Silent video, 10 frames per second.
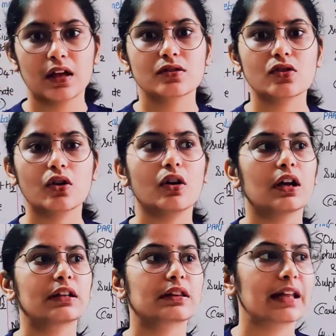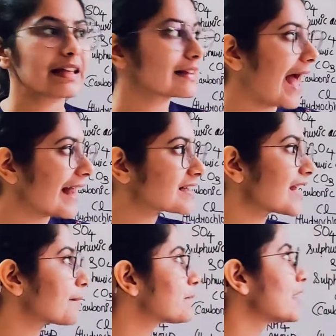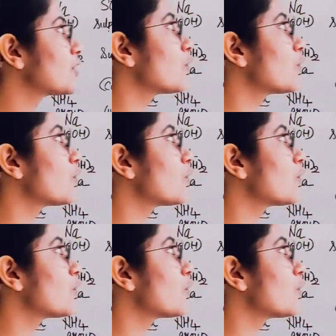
So in that chapter